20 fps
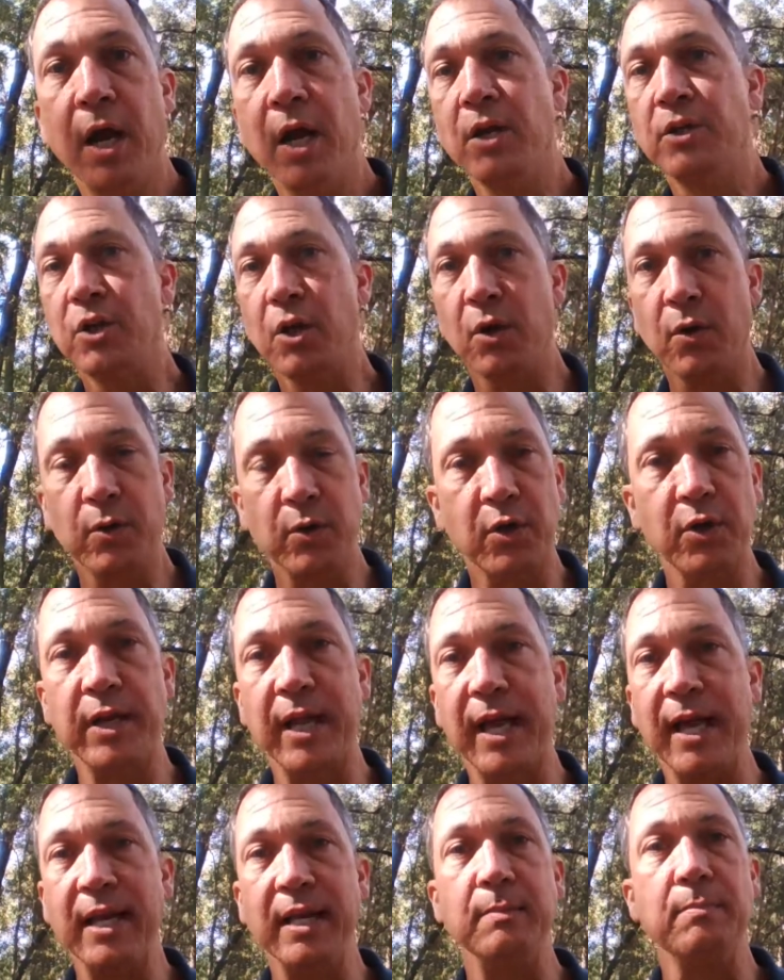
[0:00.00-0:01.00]
So could
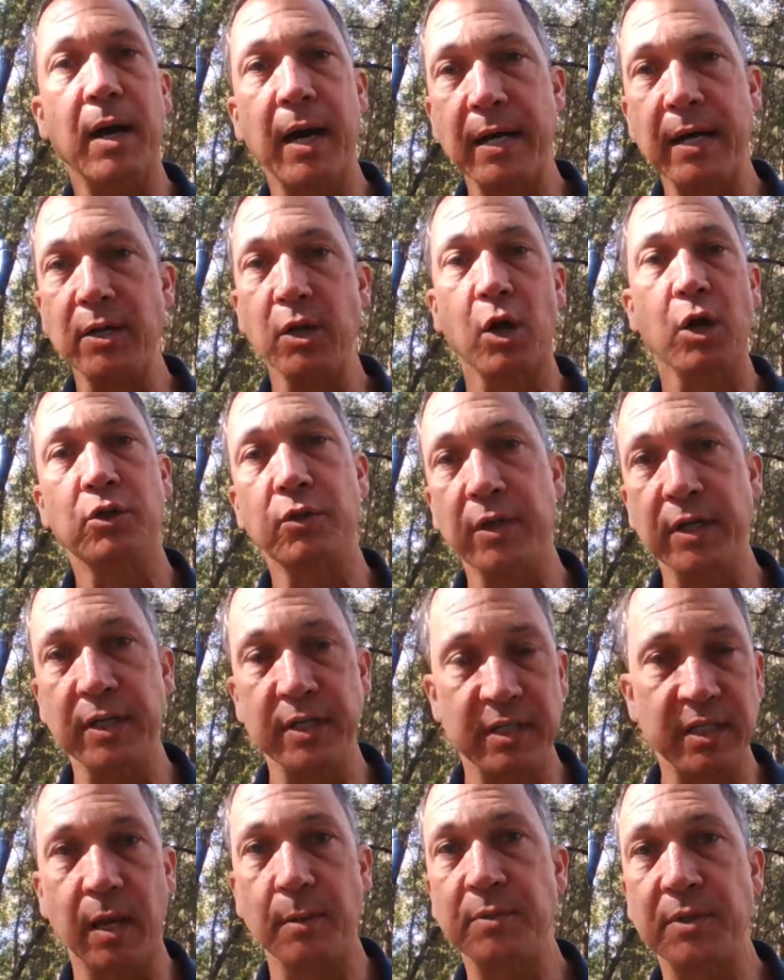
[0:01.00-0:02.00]
any mind-altering
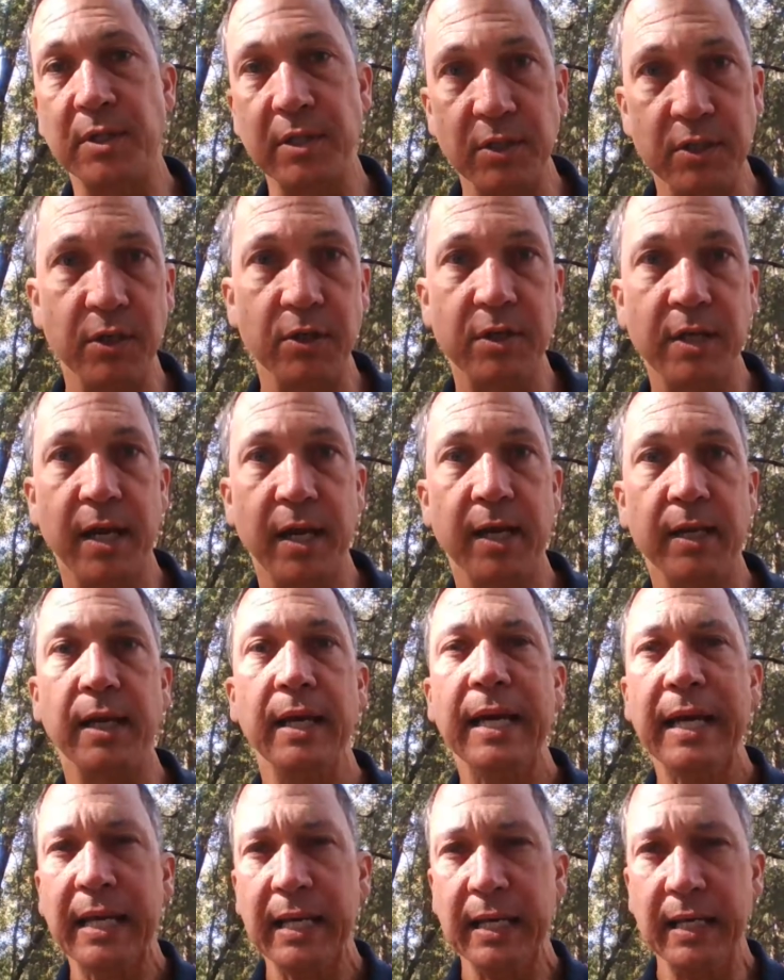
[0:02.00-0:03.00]
substance you take,
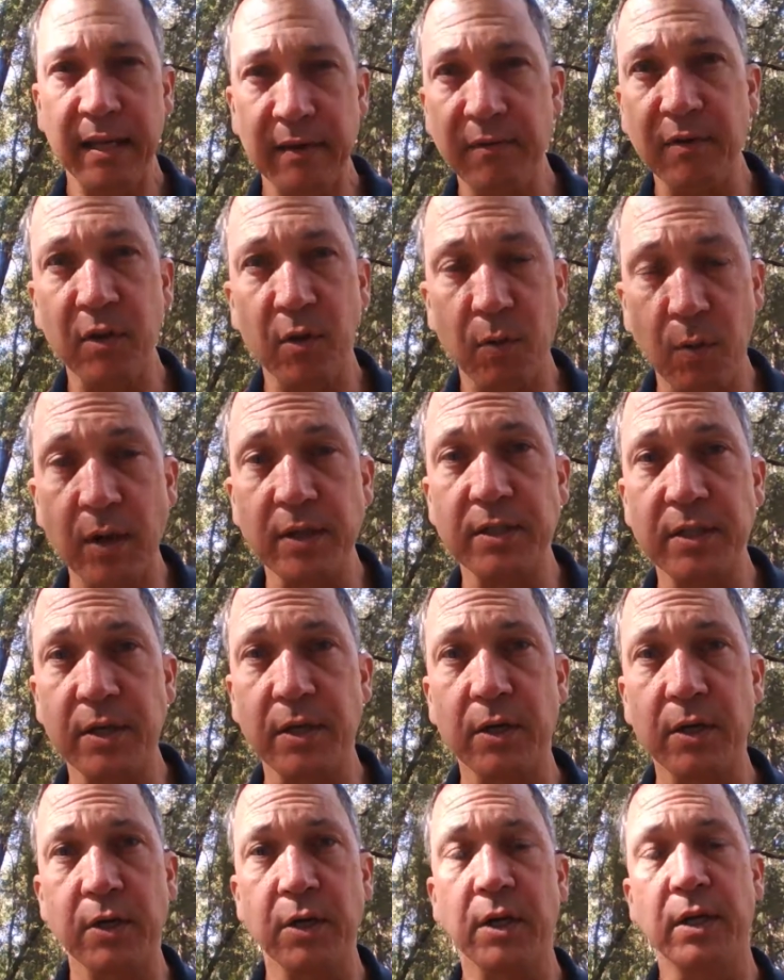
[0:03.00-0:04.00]
even the ones that
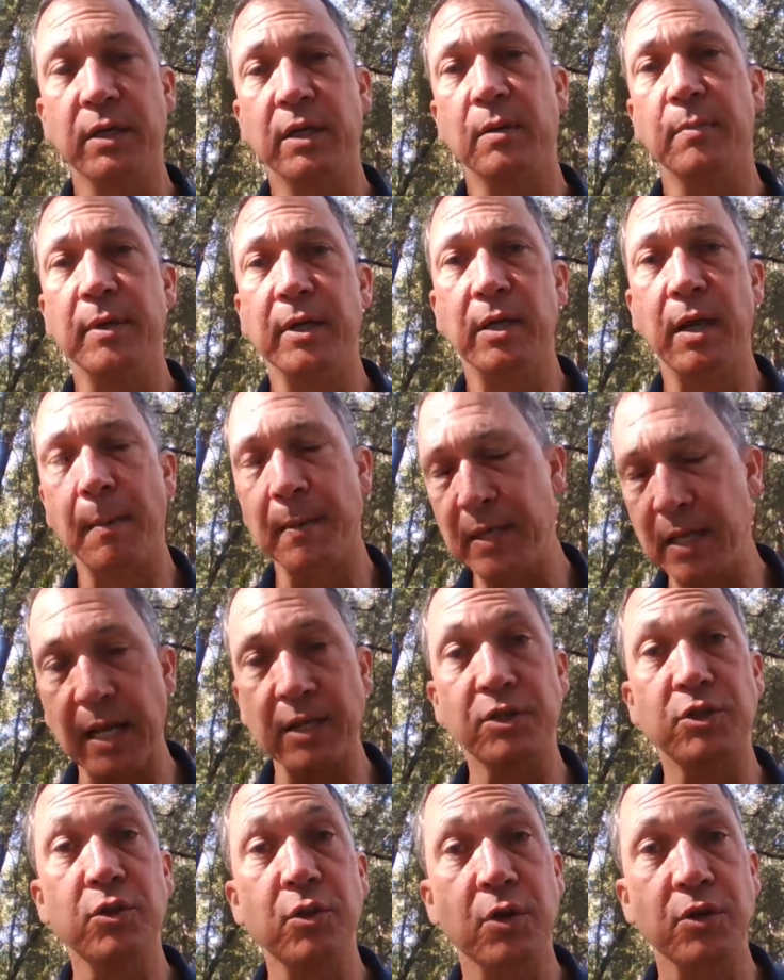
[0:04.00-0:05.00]
are good, can be,
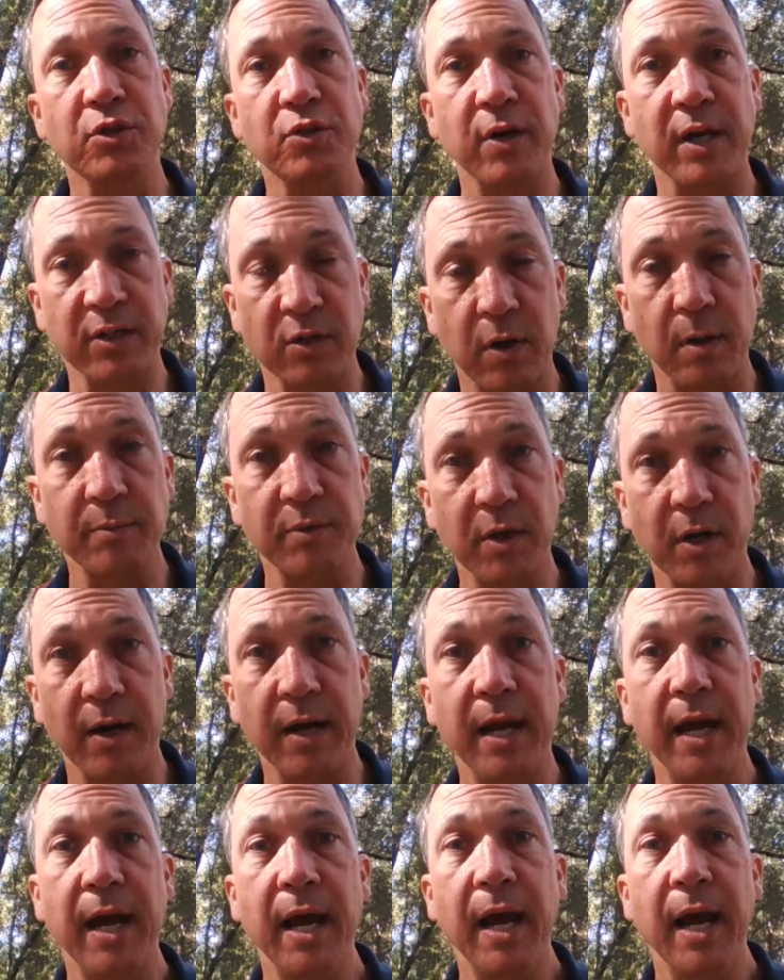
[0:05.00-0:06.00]
not pseudostressor, I'm
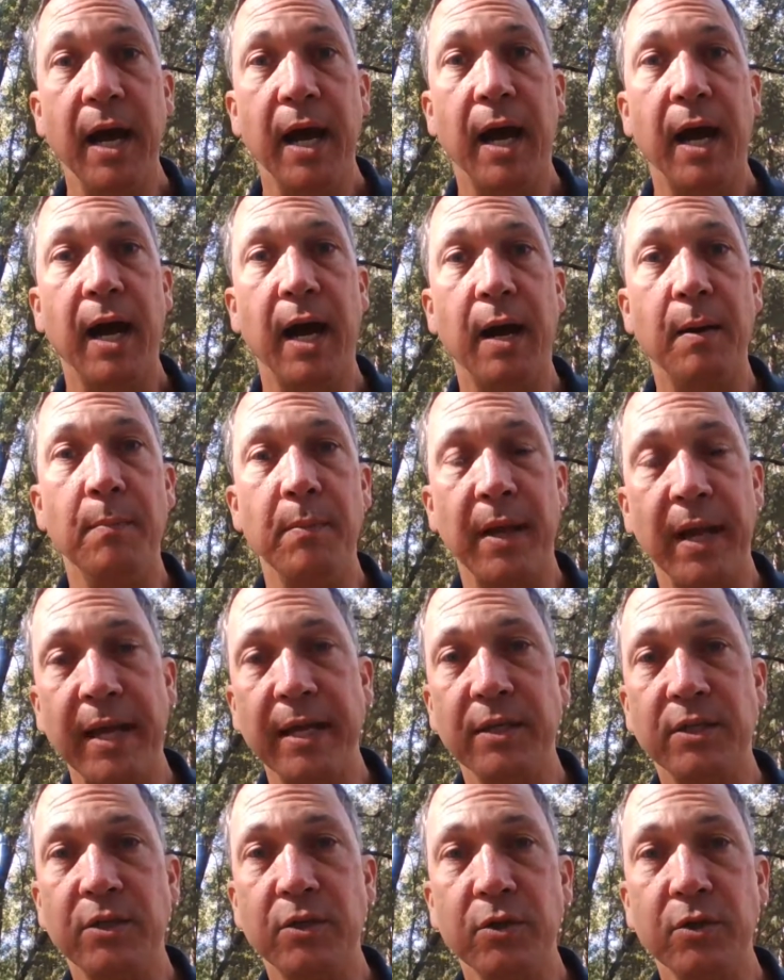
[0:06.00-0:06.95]
sorry, a